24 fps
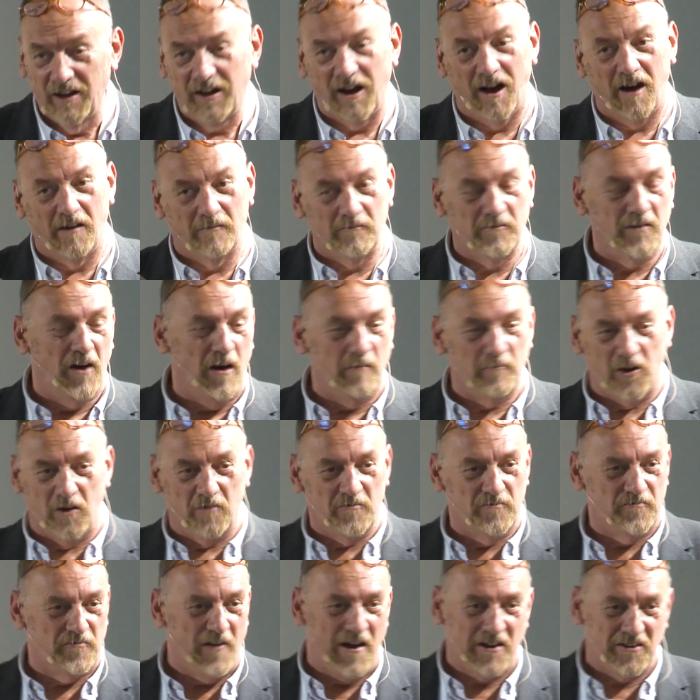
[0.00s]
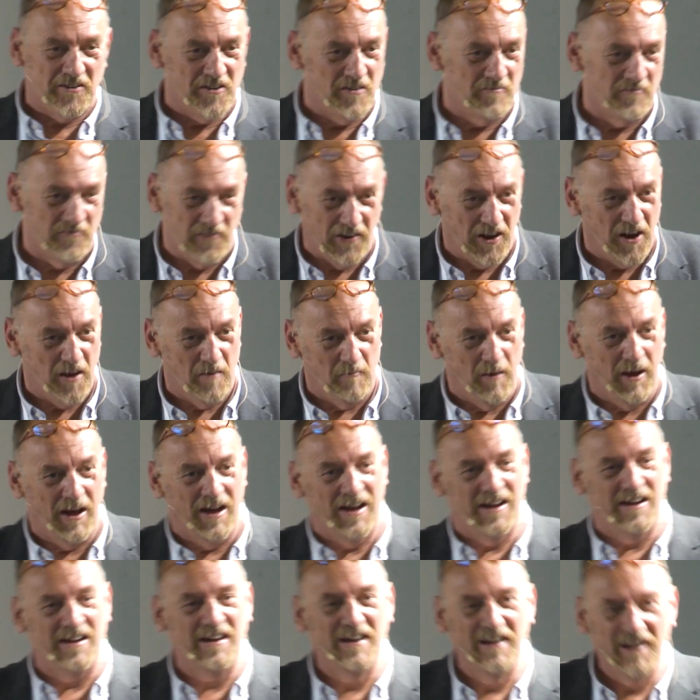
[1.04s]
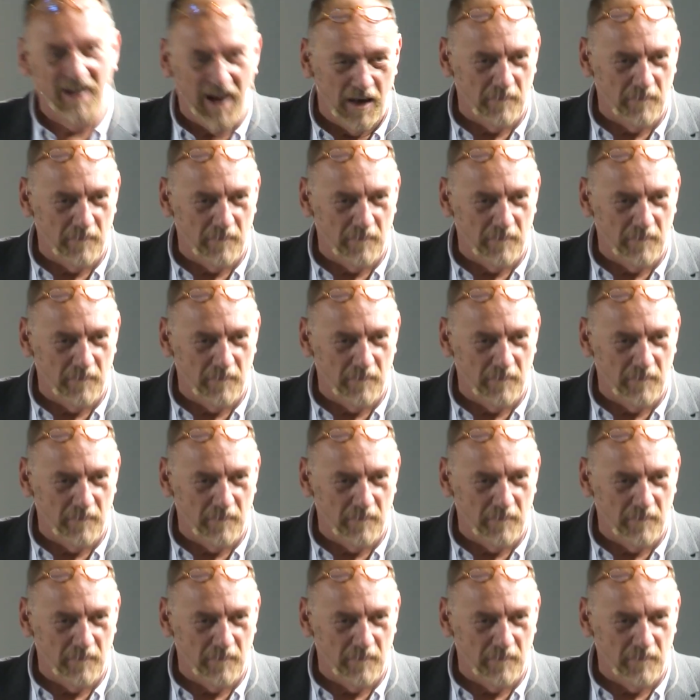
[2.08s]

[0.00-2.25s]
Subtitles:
I'm no friend of Philip May.